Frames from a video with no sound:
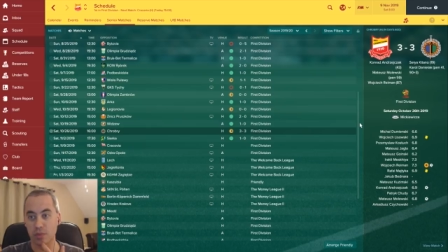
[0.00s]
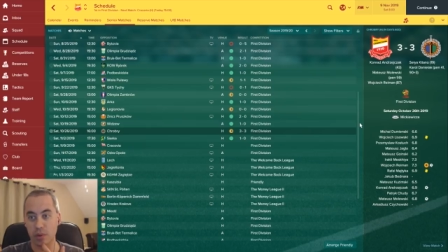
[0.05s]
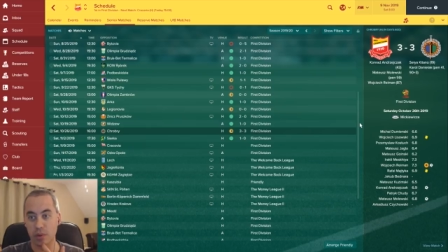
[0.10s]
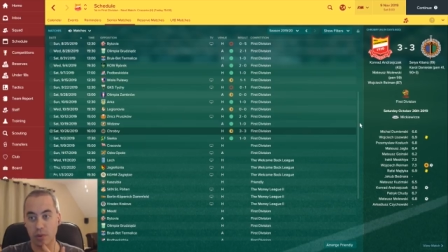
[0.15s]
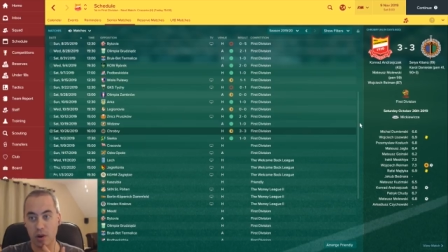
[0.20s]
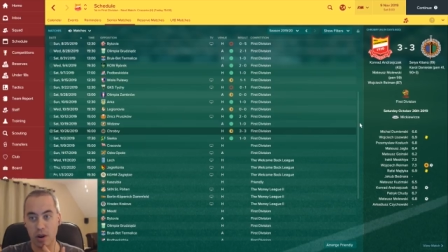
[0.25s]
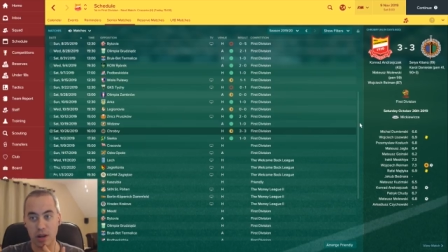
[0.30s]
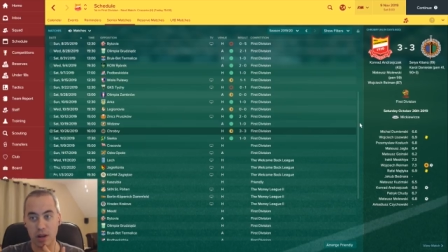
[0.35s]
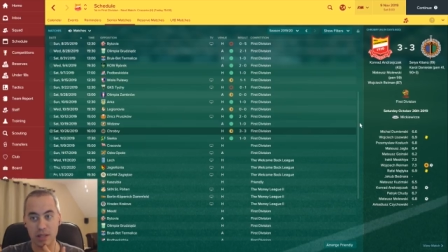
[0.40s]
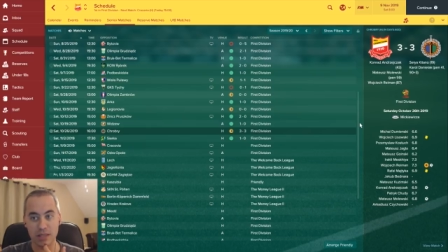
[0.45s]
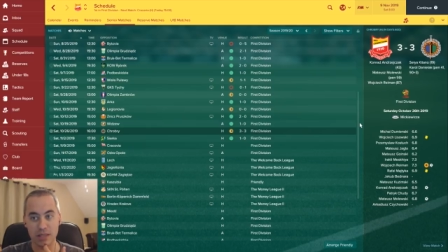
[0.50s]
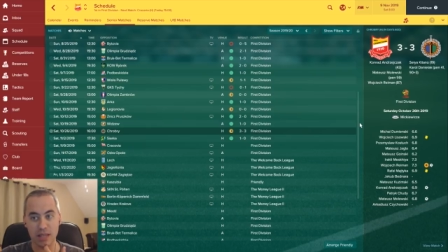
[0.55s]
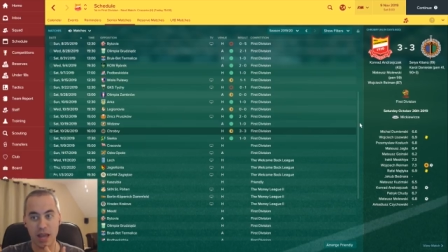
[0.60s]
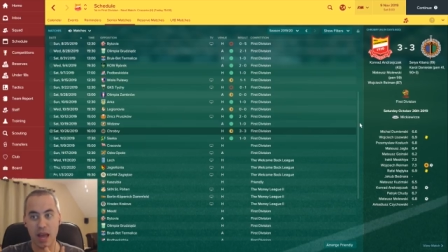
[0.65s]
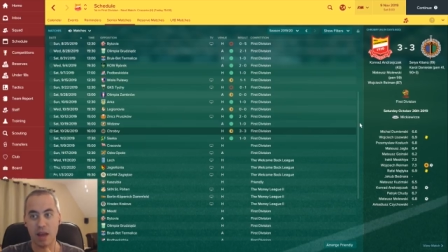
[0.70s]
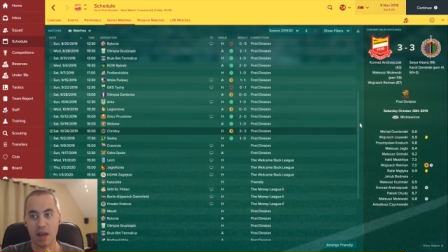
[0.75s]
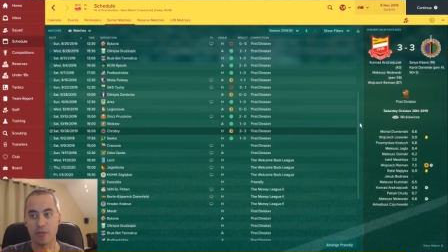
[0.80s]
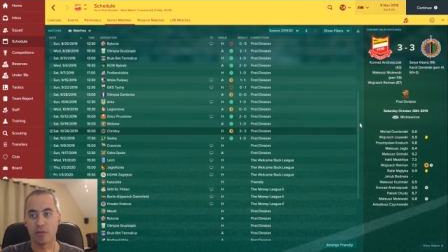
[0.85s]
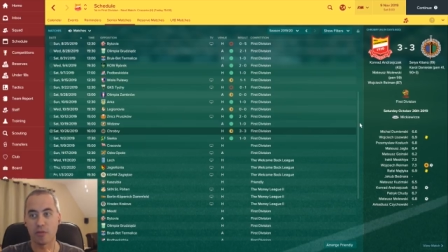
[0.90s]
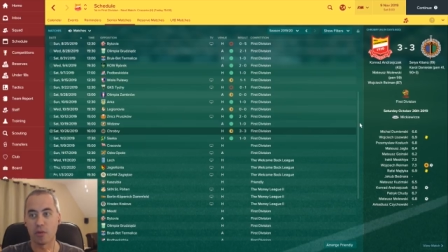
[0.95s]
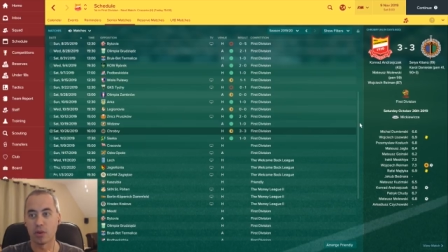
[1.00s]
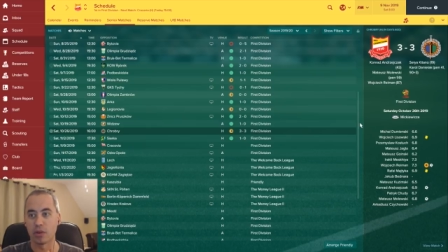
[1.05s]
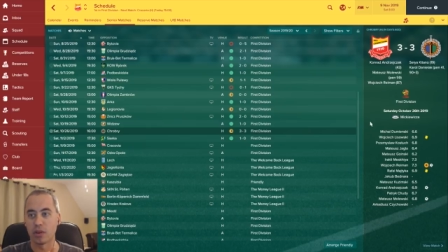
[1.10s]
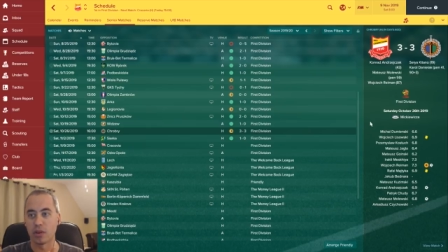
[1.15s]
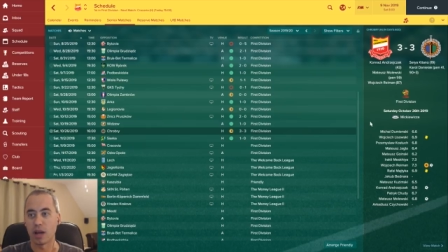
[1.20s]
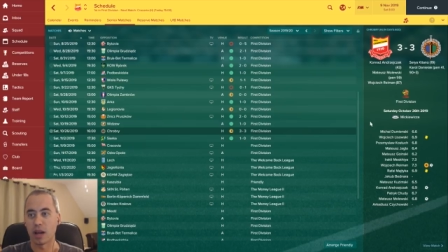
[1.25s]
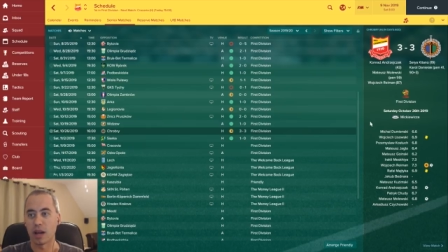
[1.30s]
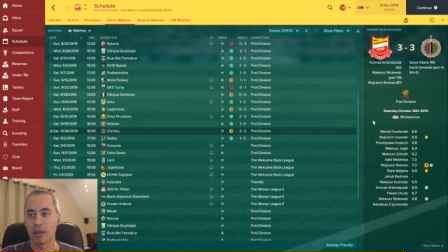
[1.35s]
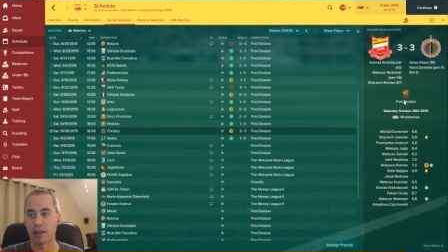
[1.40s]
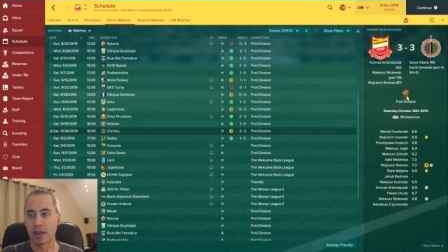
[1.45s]
We were on attack for a
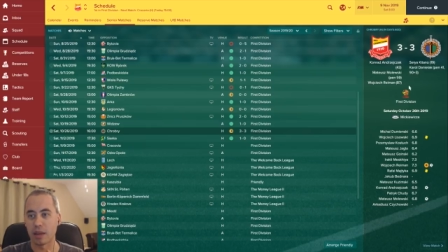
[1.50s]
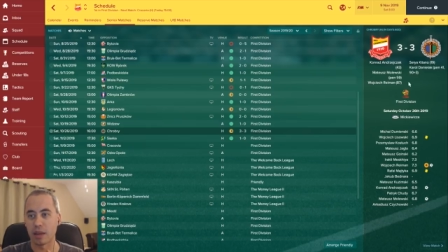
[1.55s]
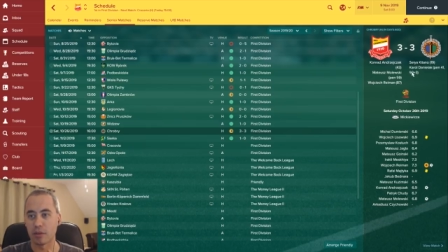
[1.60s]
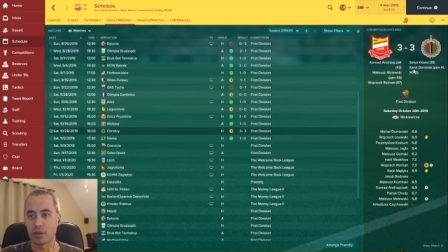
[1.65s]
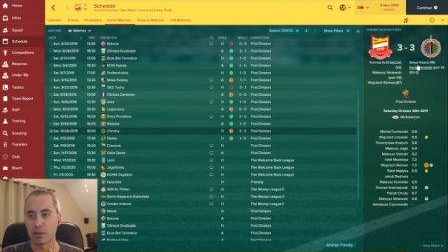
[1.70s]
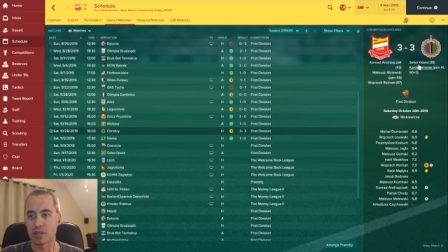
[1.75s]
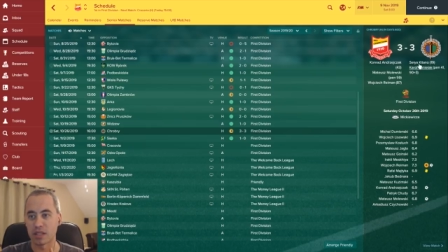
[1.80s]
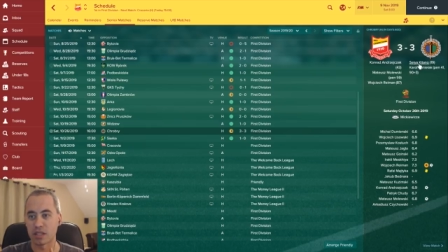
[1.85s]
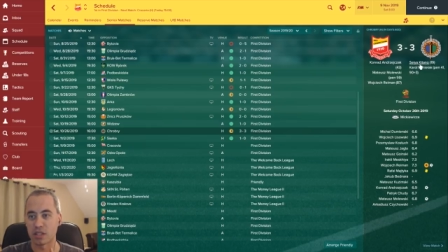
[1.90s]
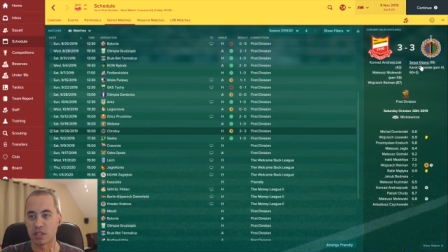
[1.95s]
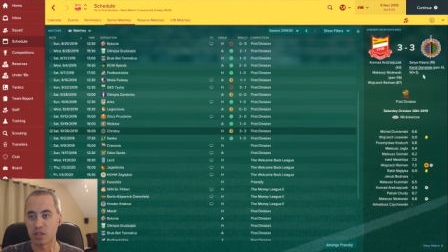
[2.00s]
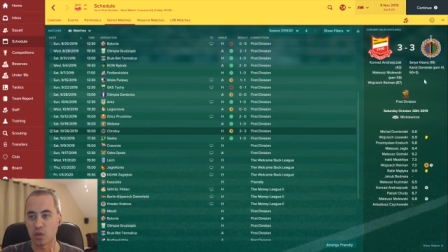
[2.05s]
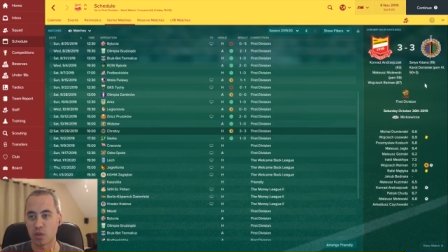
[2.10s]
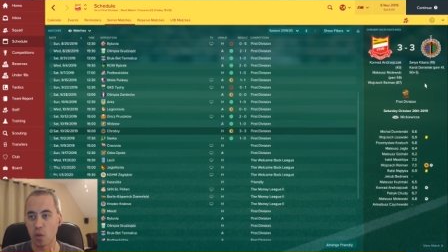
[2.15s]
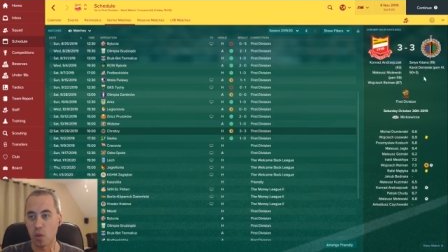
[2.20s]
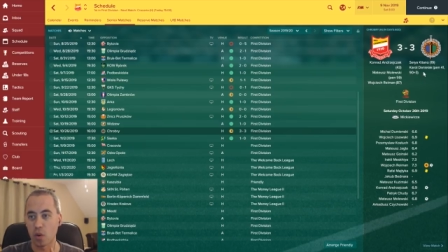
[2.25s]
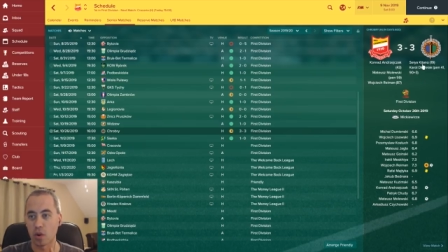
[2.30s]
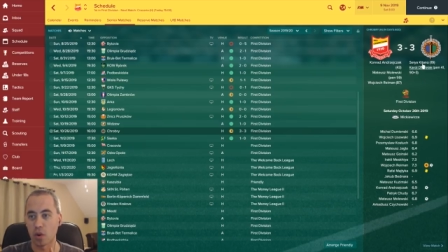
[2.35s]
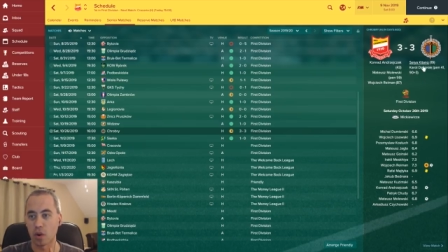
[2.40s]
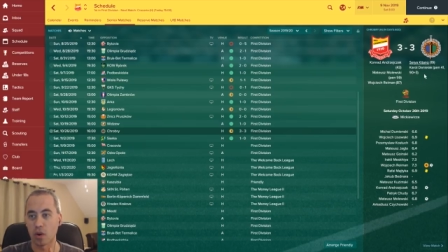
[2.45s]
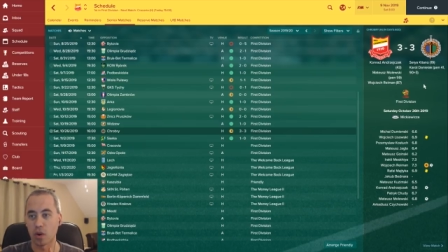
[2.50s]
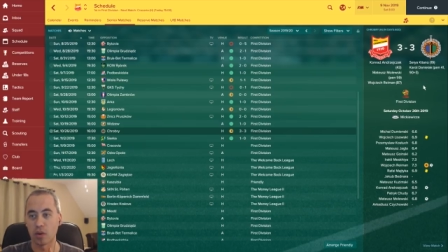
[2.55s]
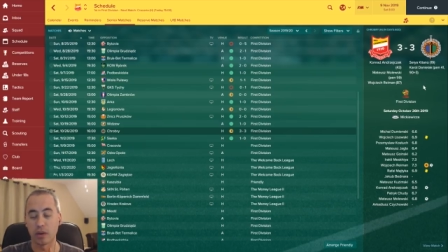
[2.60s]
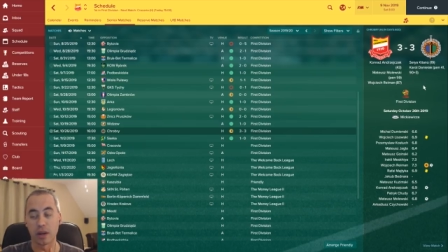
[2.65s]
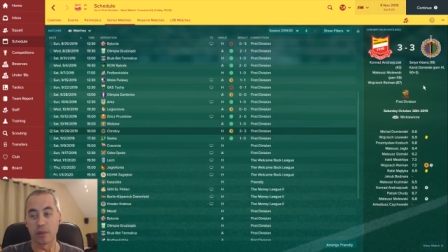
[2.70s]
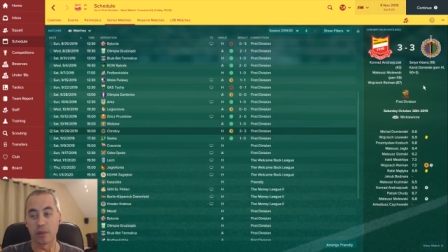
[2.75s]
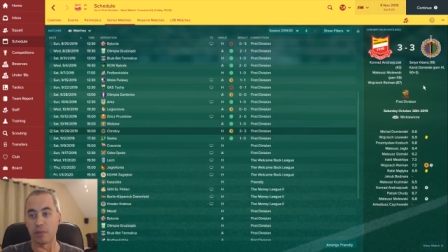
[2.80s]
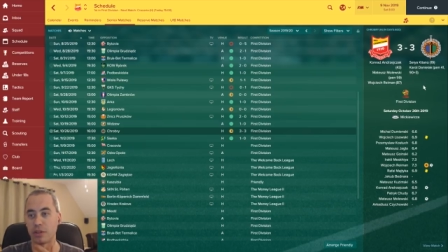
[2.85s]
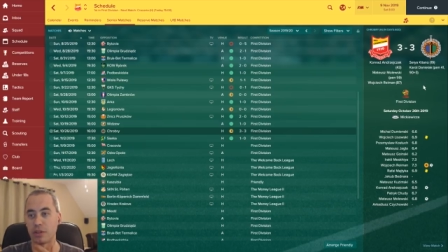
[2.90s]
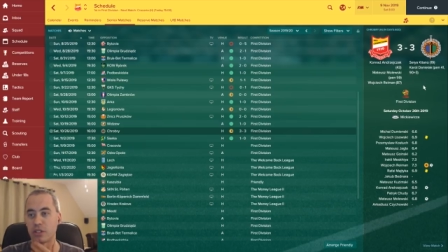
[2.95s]
lot of the game because they scored early
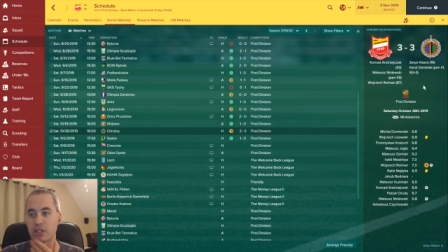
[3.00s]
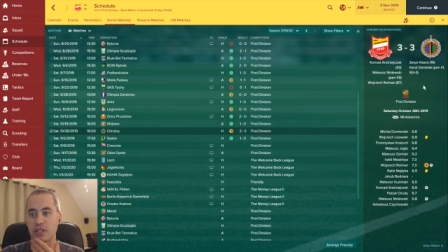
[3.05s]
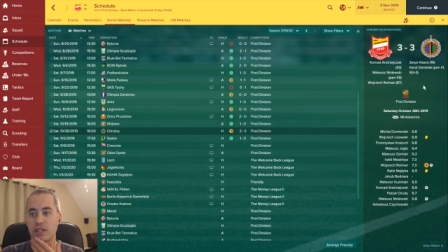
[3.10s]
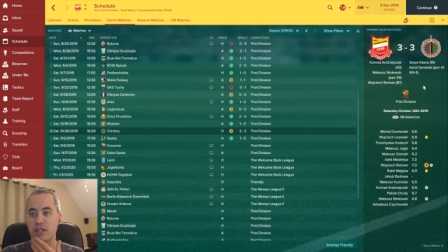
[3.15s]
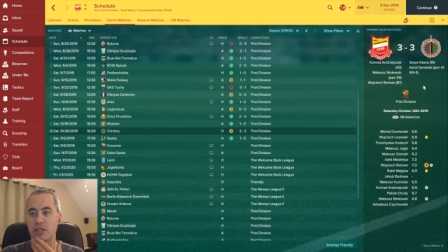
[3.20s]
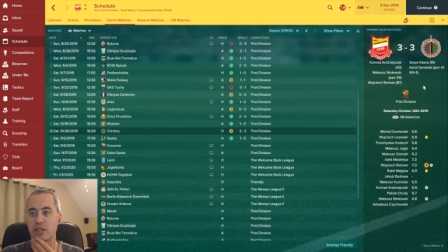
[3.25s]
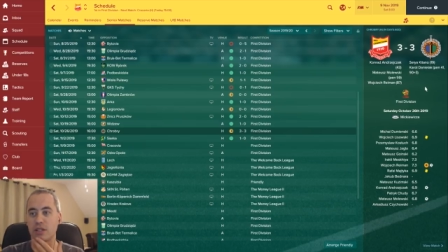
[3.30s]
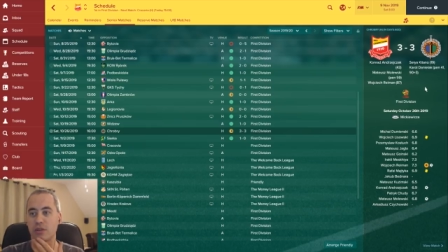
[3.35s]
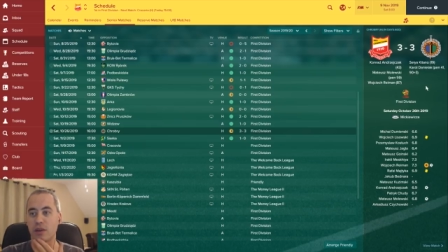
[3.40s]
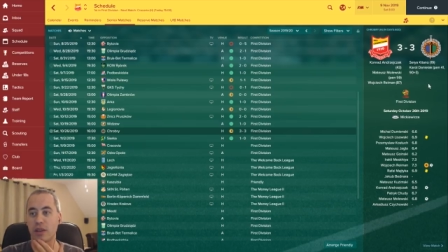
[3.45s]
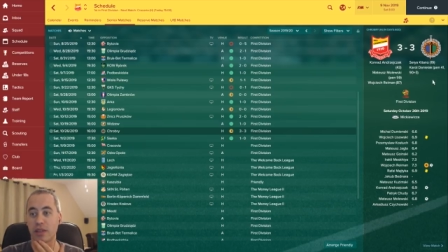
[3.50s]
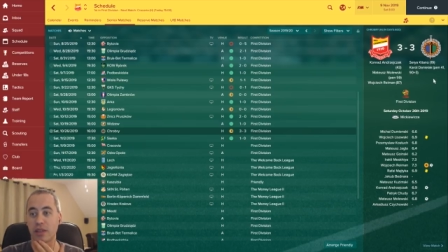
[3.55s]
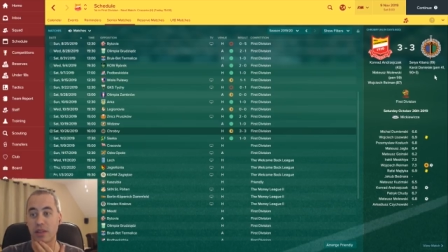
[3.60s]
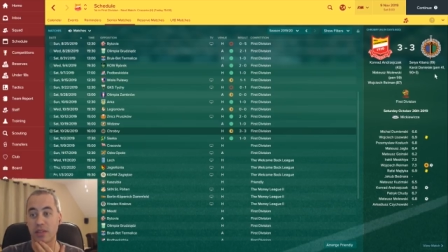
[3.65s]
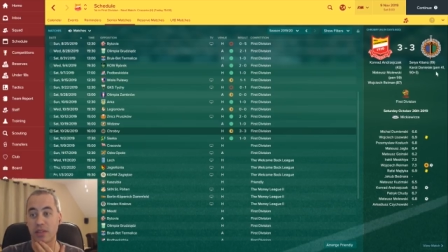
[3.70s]
and we just didn't do anything.